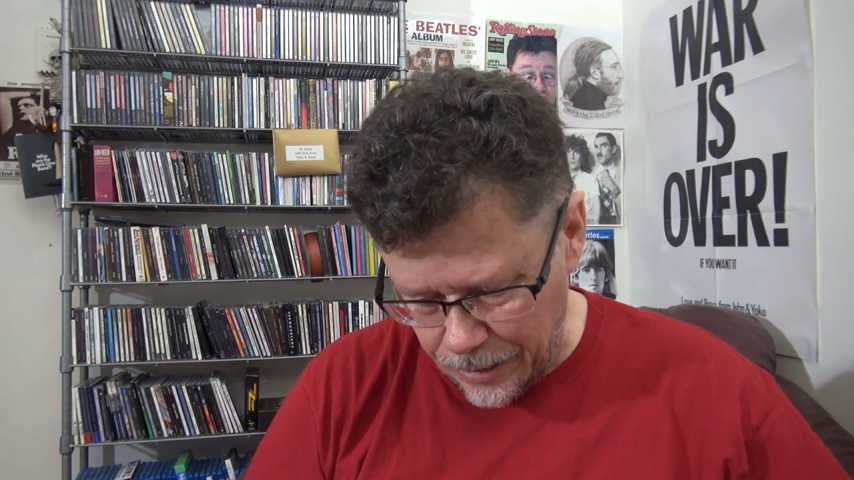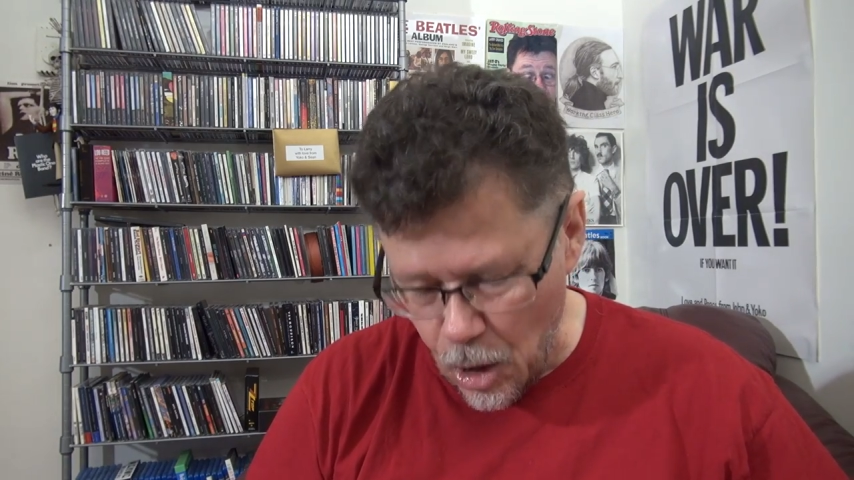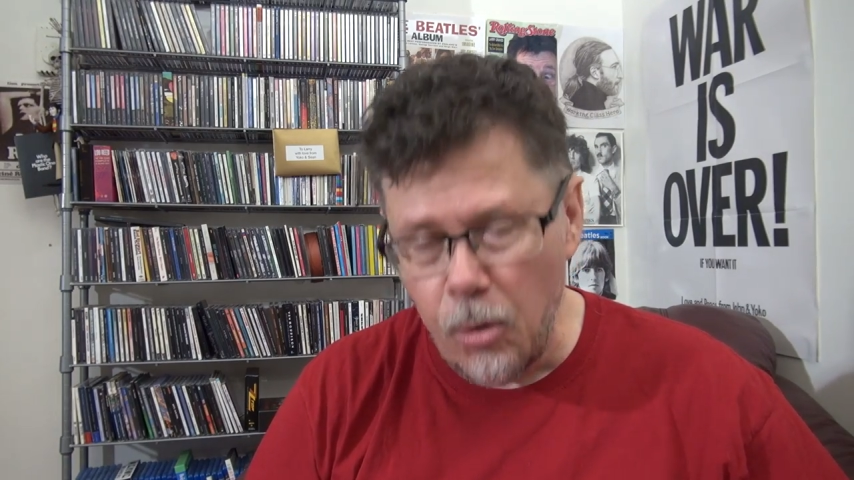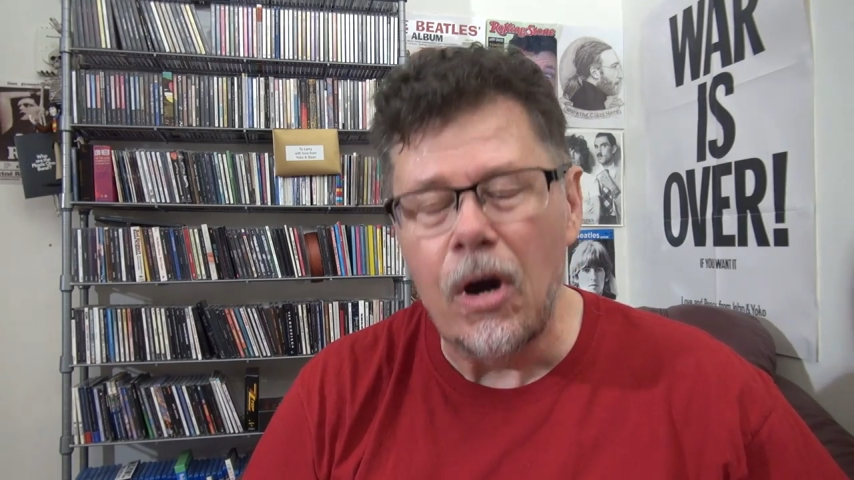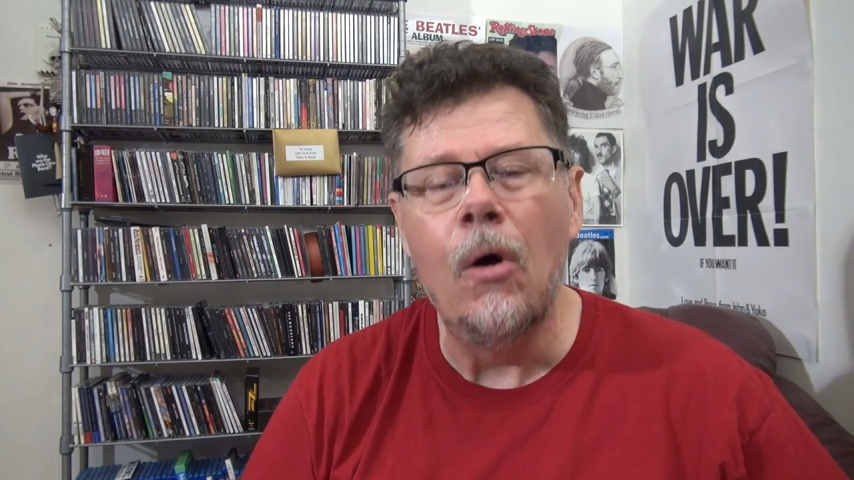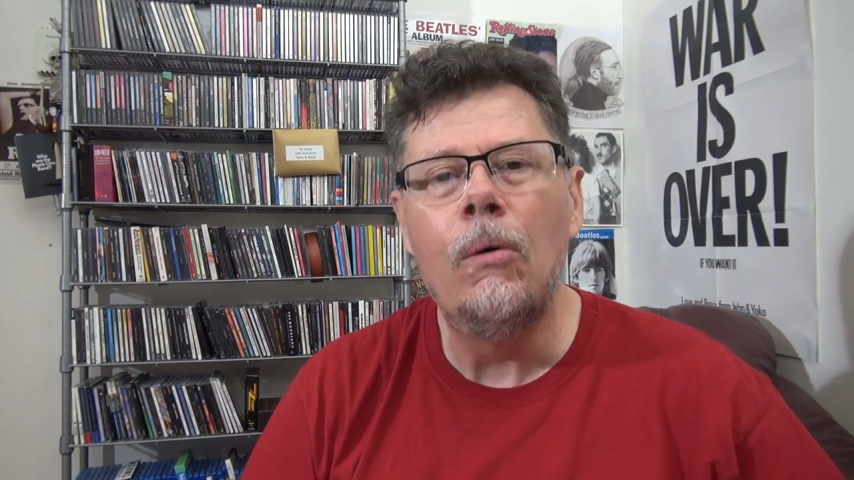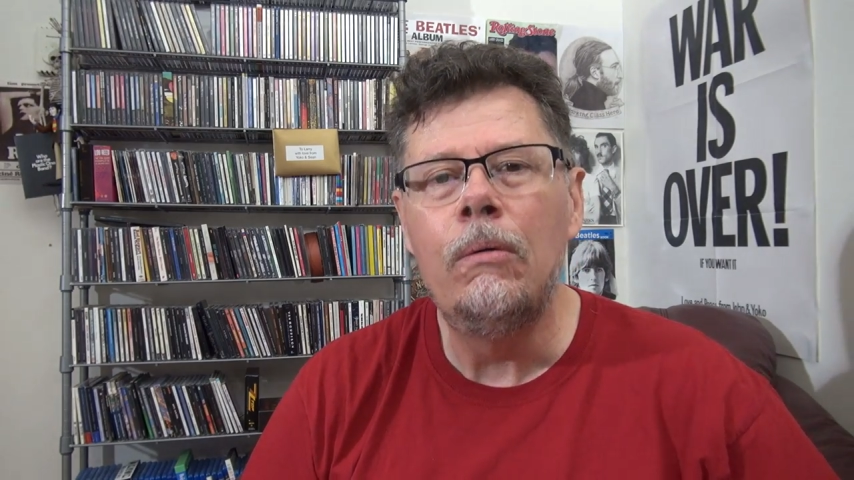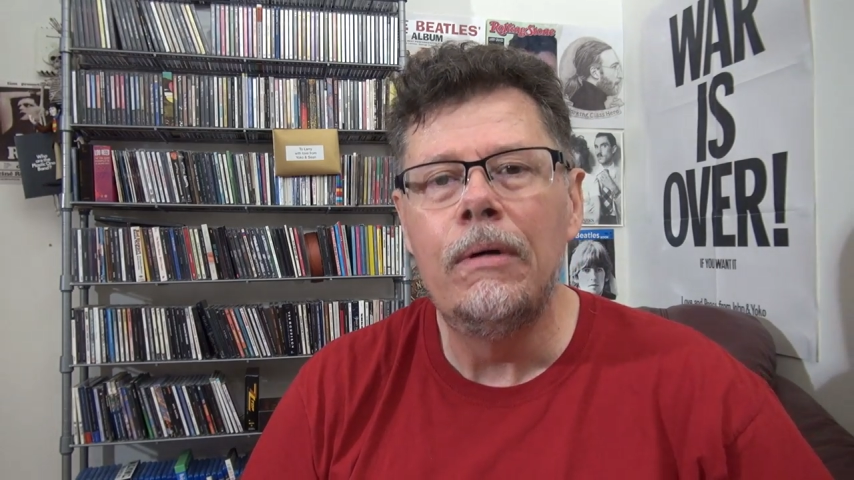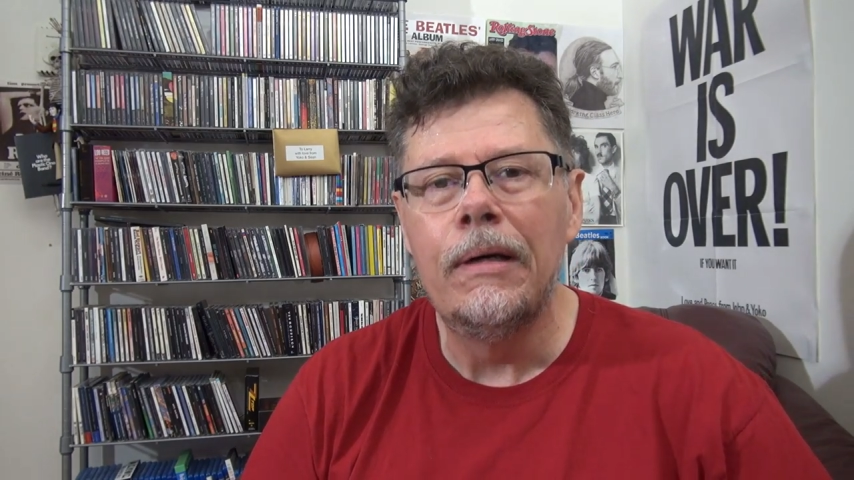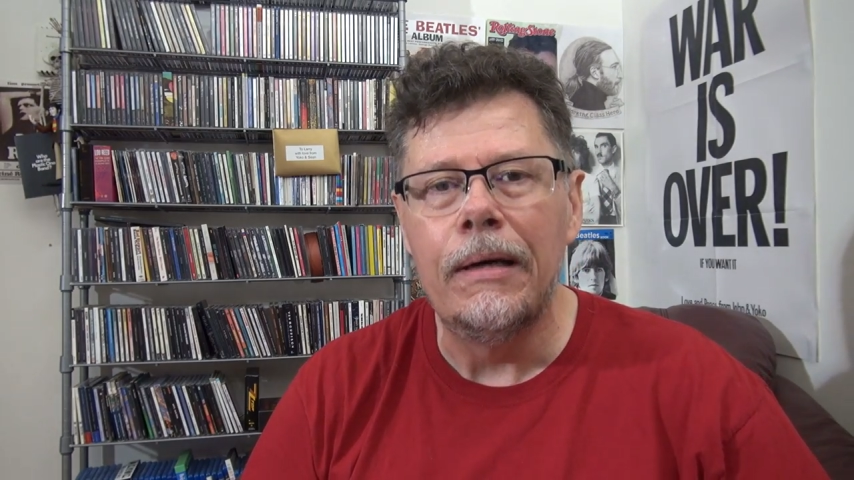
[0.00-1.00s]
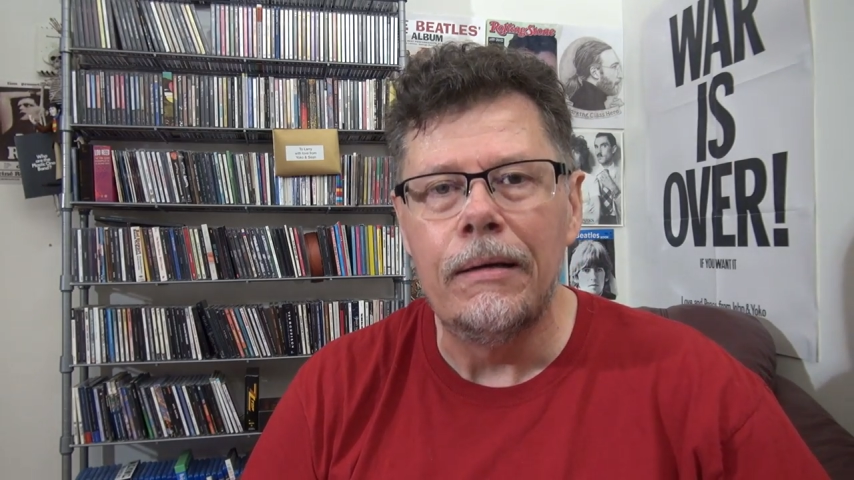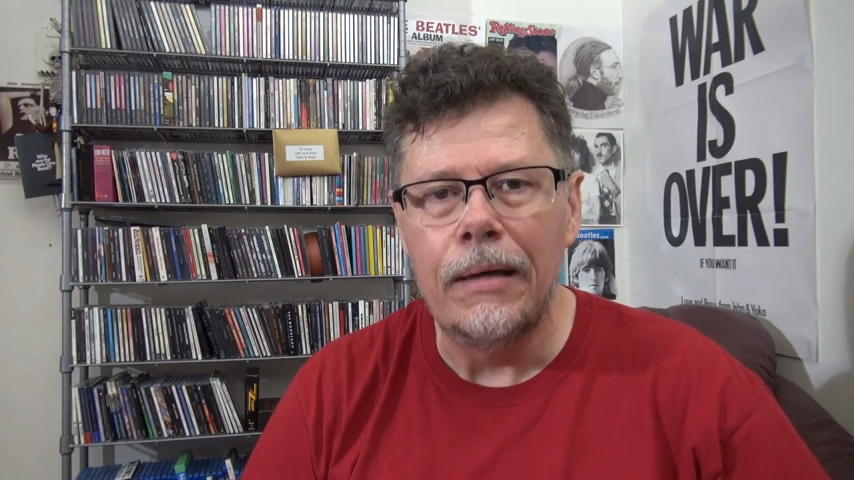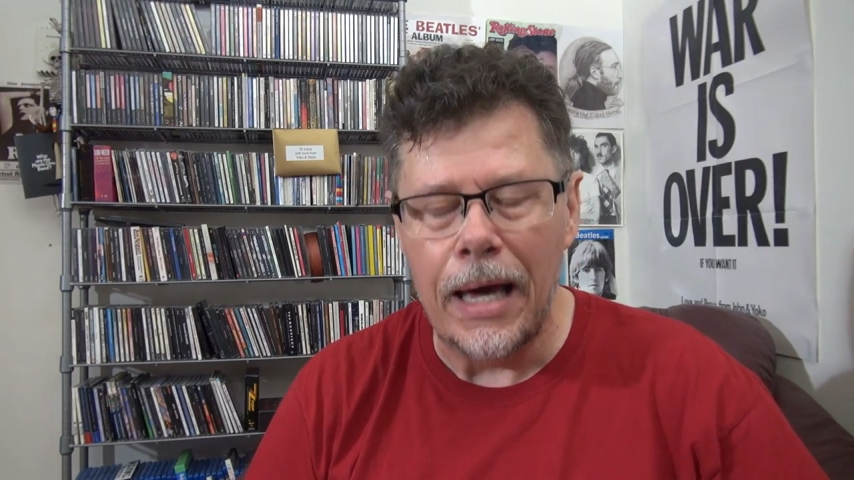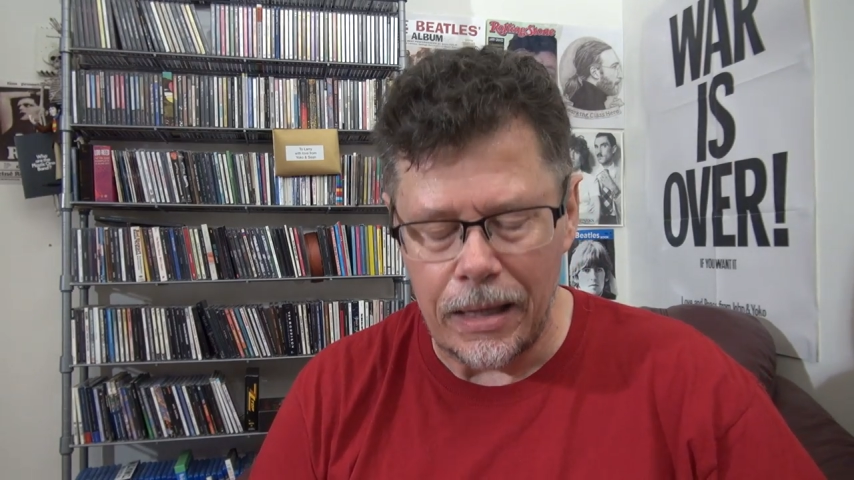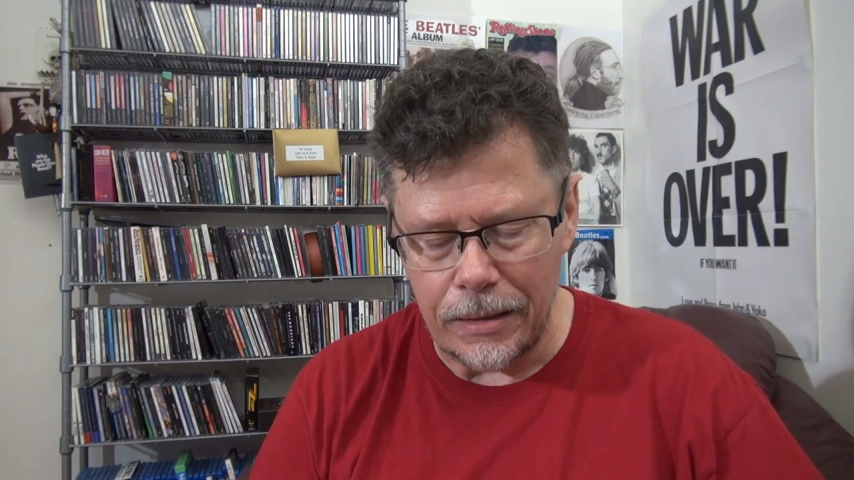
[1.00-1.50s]
Yoko
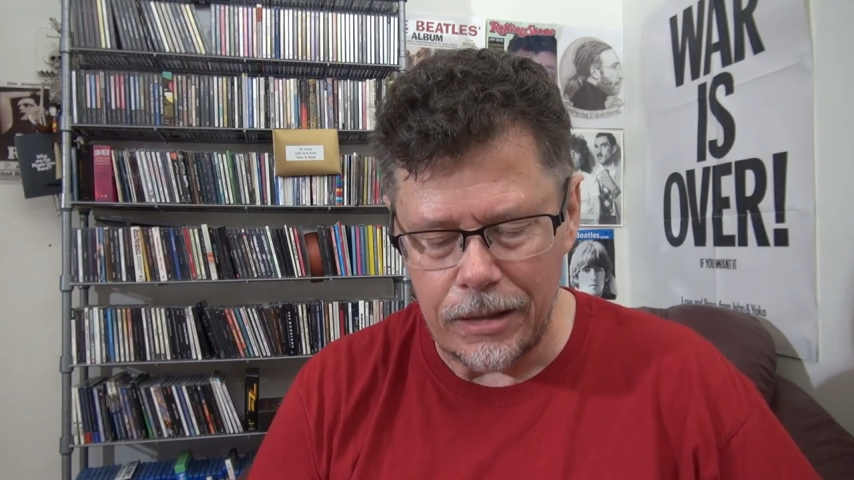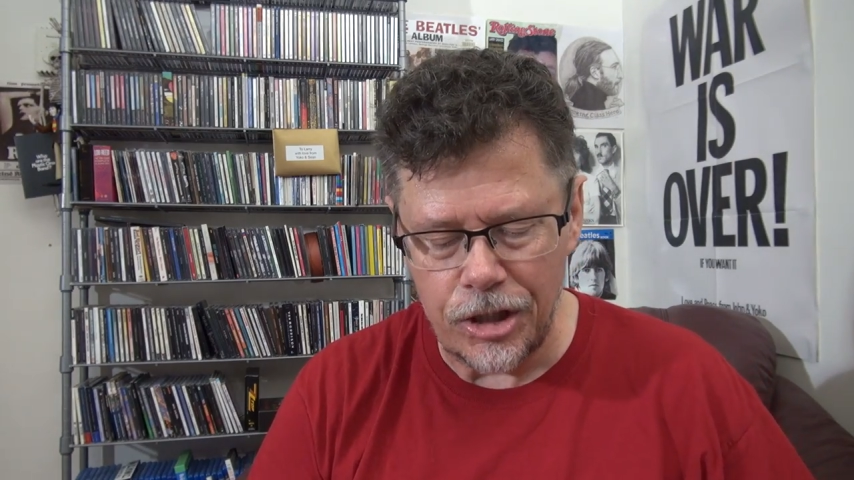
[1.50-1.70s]
and